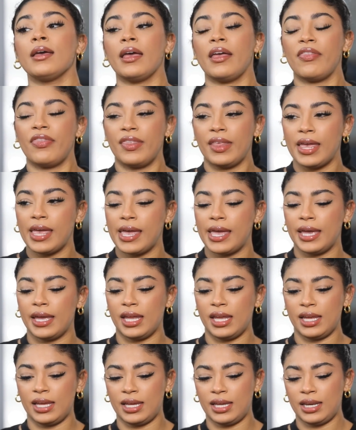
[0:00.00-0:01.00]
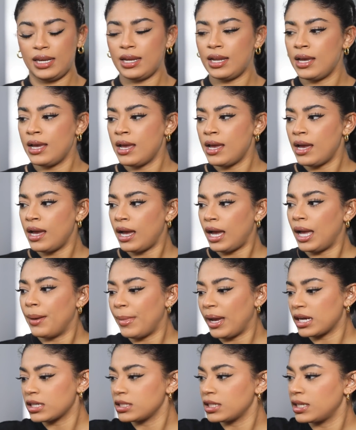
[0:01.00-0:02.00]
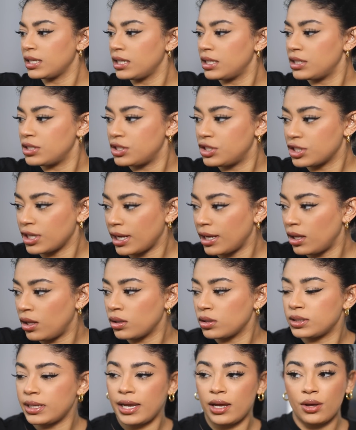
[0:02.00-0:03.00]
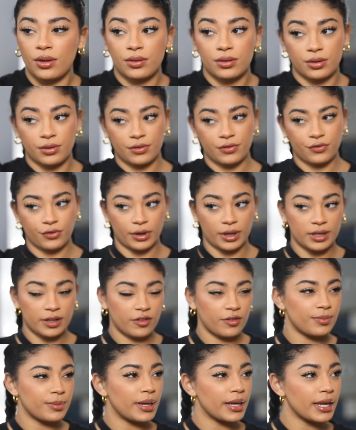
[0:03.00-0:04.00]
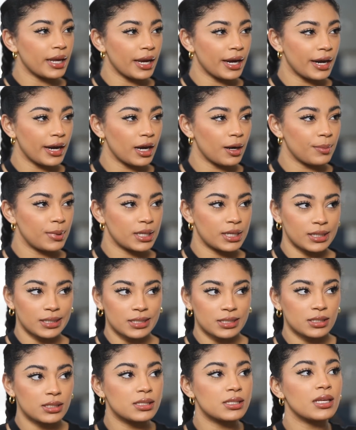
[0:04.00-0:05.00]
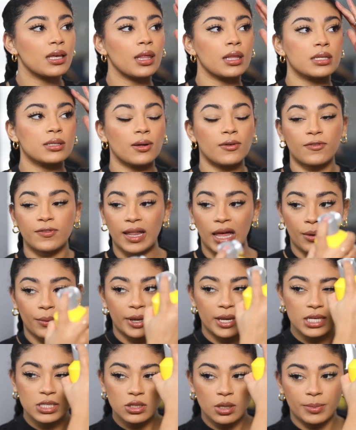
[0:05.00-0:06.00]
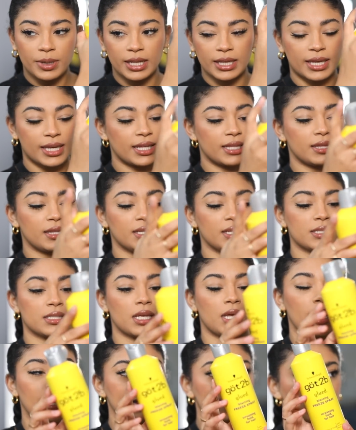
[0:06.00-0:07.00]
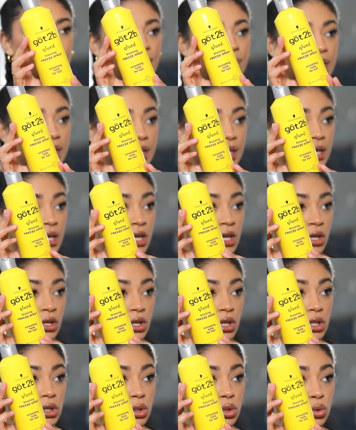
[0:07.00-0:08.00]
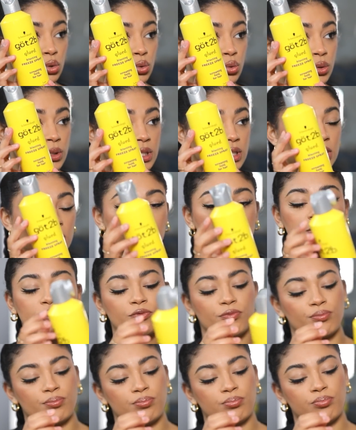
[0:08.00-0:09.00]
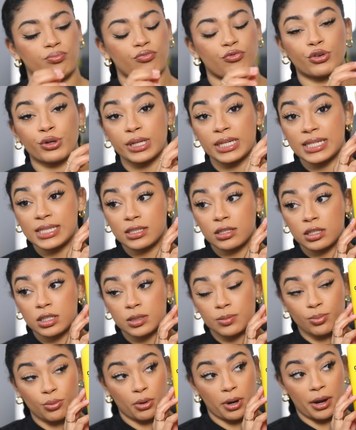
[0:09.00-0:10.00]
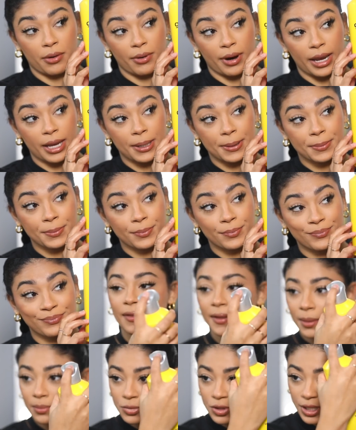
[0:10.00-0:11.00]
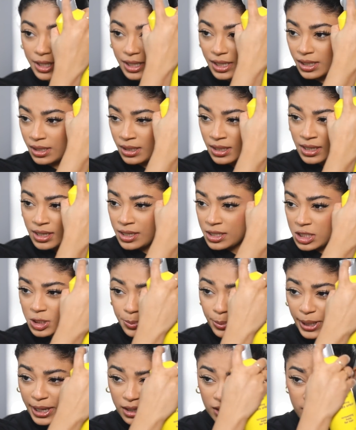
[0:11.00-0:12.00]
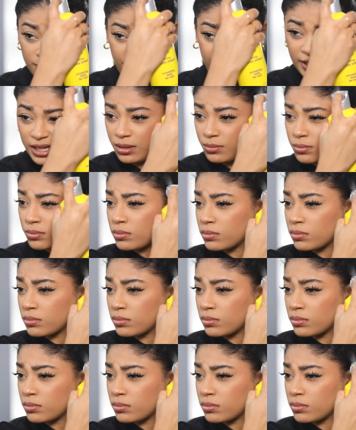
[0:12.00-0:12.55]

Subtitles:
And then I'm actually gonna gel down the front of my hair because you see these little flyaways. So I'm gonna get this Got to Be Glued freeze spray, right? And then I'm just gonna spray it on the front.